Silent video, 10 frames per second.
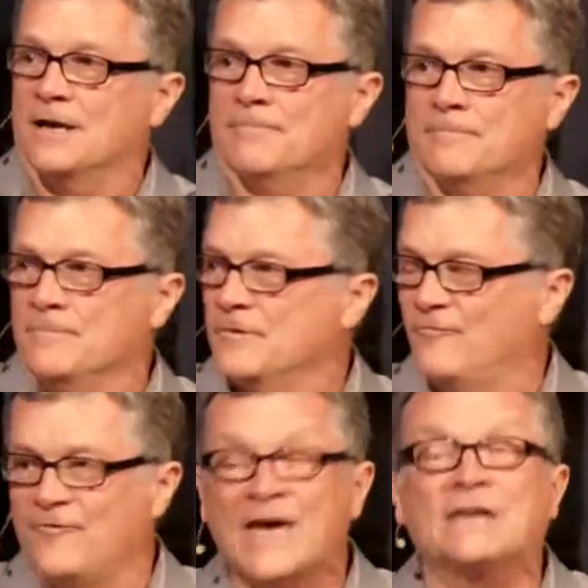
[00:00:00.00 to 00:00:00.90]
a
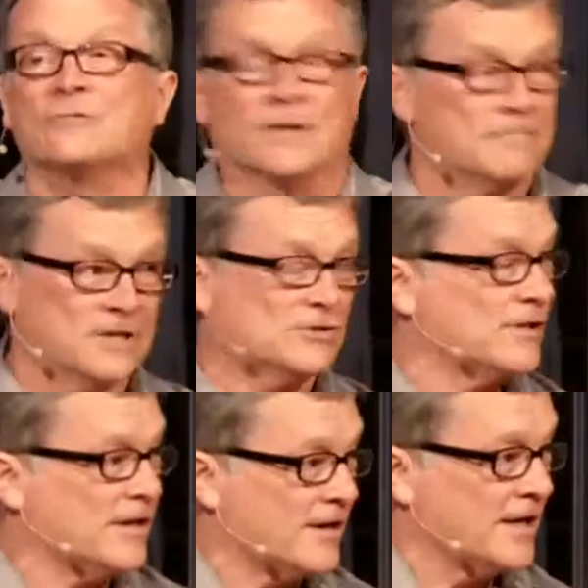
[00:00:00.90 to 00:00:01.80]
veteran
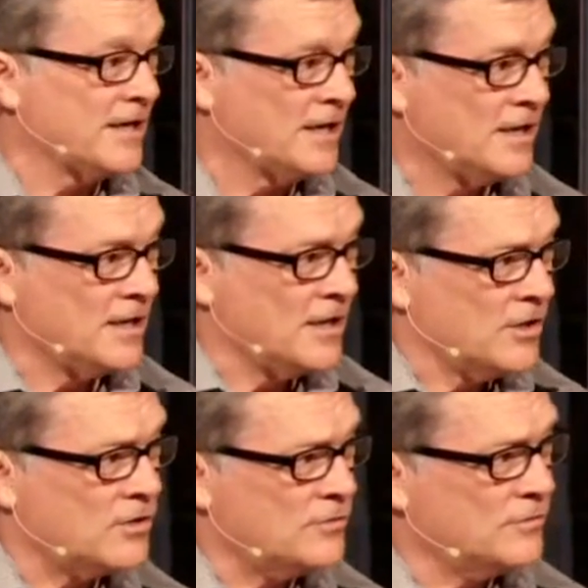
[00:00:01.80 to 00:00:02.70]
missionary
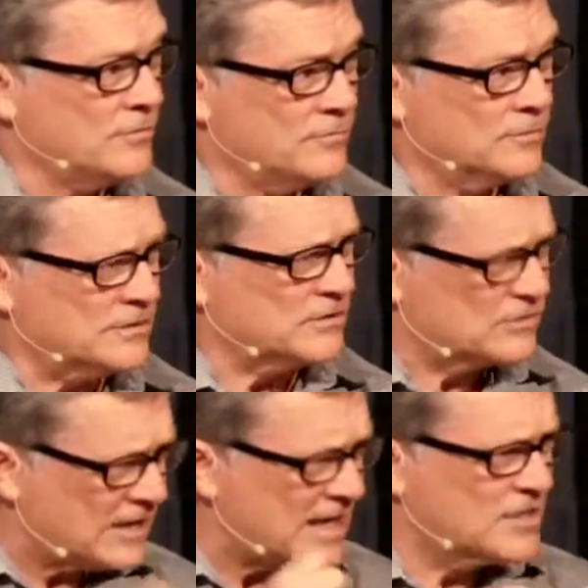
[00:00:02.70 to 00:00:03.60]
who was a
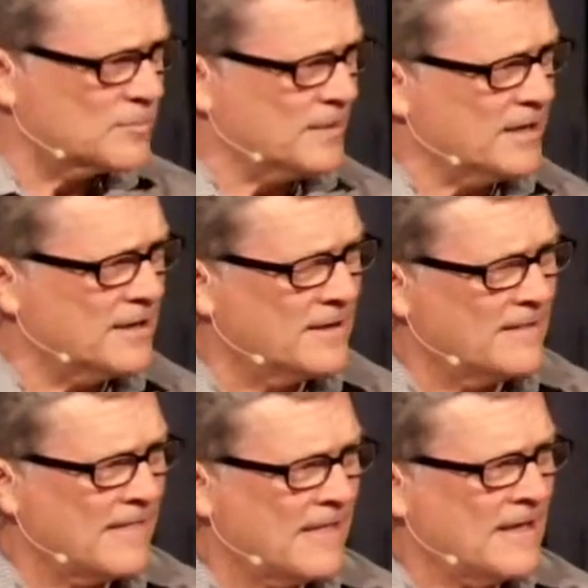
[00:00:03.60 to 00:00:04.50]
statesman,
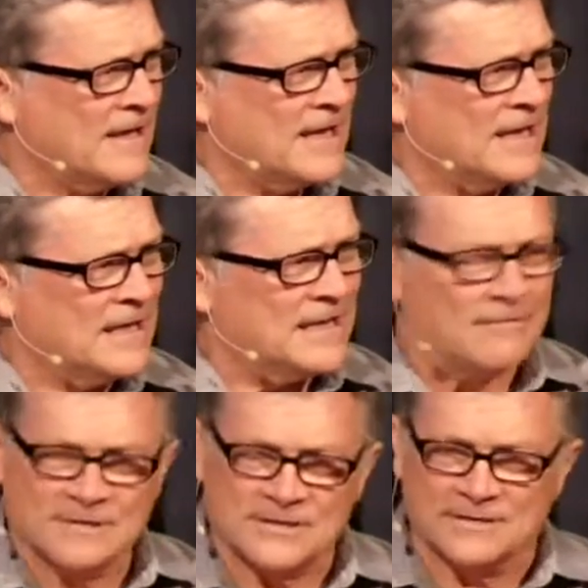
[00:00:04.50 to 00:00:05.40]

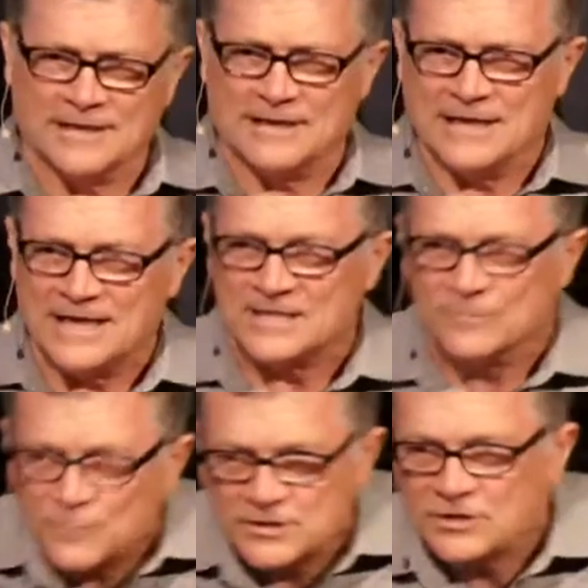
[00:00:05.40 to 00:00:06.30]
he asked
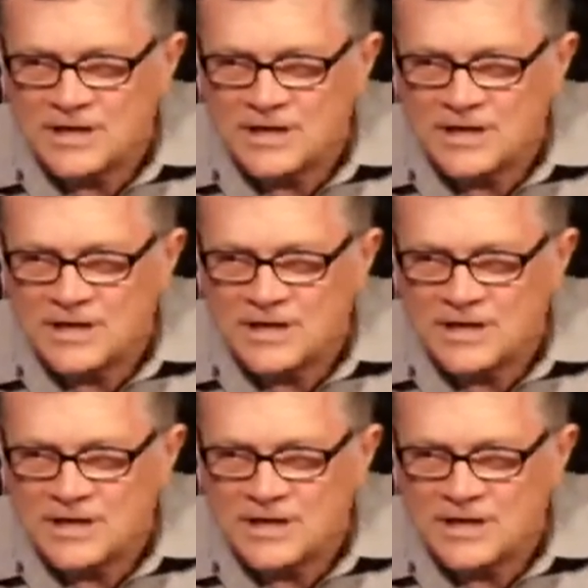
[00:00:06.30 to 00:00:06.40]
him, what